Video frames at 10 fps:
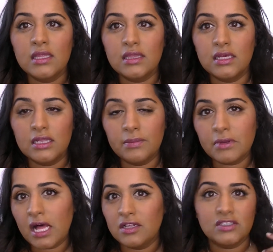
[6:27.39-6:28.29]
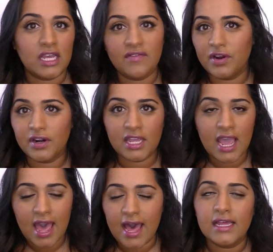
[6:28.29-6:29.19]
The lip colors I've already
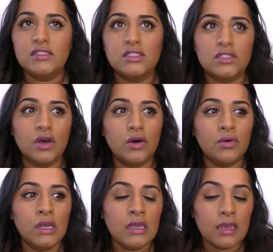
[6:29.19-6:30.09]
had. So